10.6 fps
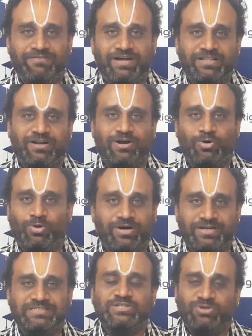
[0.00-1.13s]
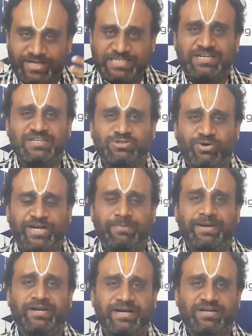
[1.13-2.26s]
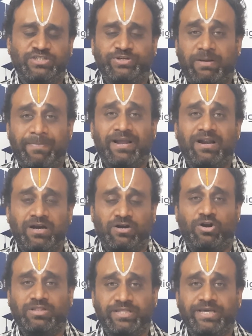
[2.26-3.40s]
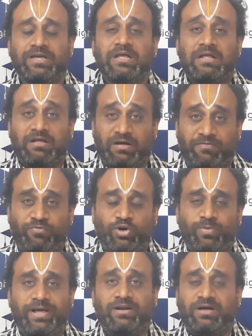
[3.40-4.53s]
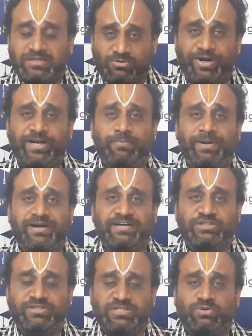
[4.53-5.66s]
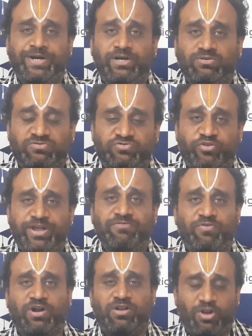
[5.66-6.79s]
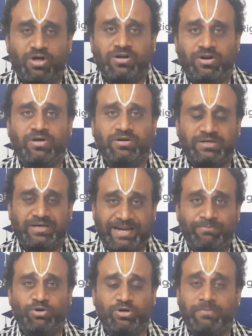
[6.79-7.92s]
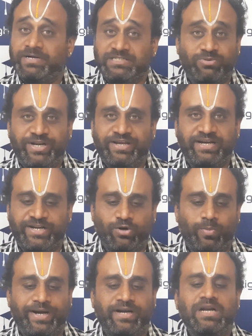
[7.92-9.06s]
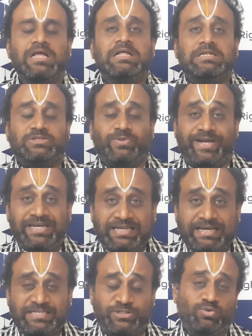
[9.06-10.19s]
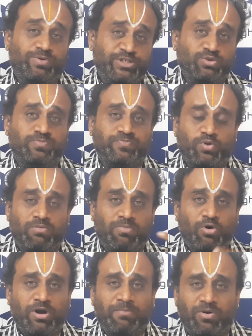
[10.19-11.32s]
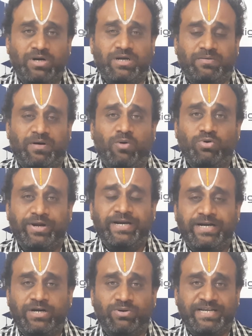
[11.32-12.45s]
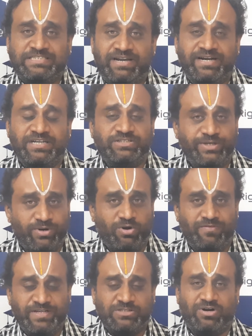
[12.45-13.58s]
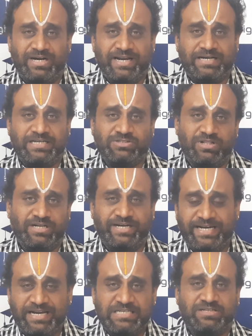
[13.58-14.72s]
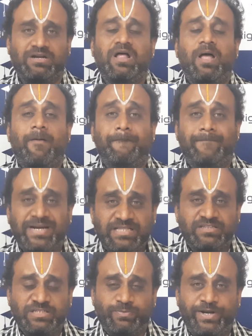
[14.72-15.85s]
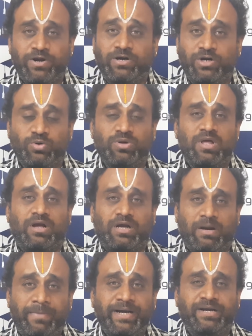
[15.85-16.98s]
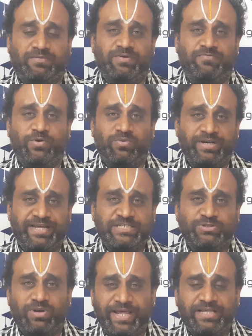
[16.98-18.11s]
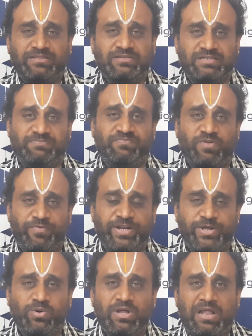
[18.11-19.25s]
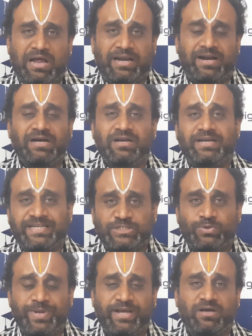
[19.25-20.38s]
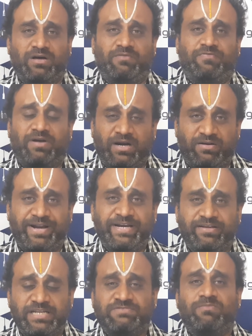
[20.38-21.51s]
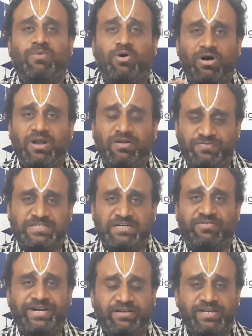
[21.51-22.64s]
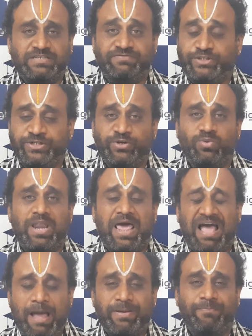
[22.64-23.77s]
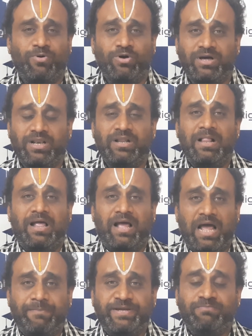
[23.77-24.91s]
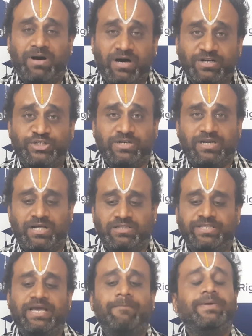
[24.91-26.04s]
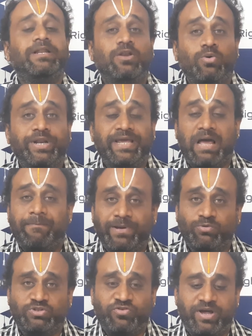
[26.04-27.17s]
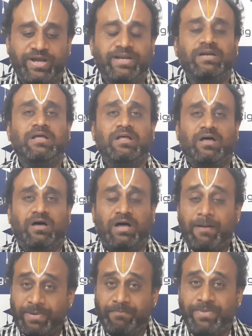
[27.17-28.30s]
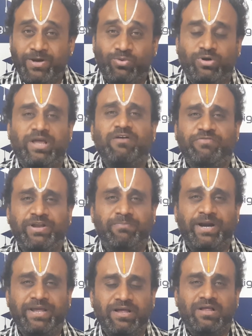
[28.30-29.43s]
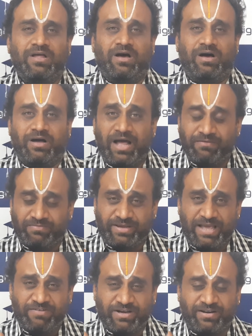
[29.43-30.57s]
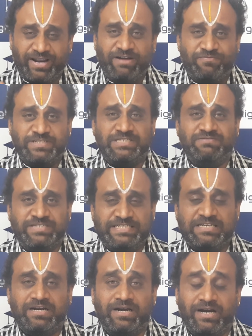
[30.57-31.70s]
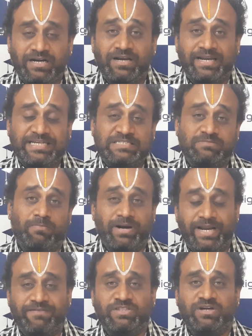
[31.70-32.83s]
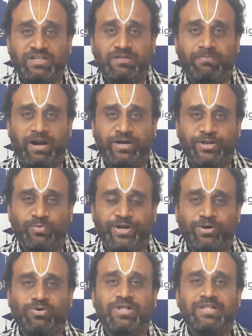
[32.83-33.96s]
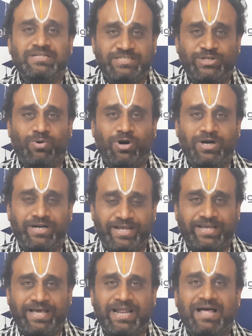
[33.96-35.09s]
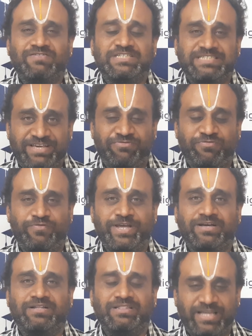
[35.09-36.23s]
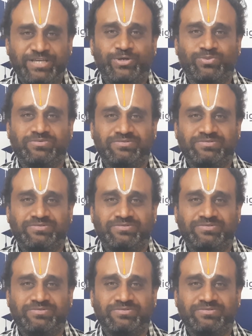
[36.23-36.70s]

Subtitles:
where there are no dresses. So textile is going to be an industry. Apparel and clothing, footwear are going to be an industry that's going to thrive for a long time to come, and it's going to get innovated. So in case you wish to know more about how to get into textile industry, you can always contact us. All the details are beneath this video, and do comment in case you like the video. And until next week of Trade Careers, from all of us at Trade Careers, wishing you all a happy Pongal, happy Makar Shankranti, happy Lori, happy Uttarayan, happy Bihu to everybody. Have a great festive season, and until next Monday with another brand new video. See you all. Take care. Have a safe week. Thank you.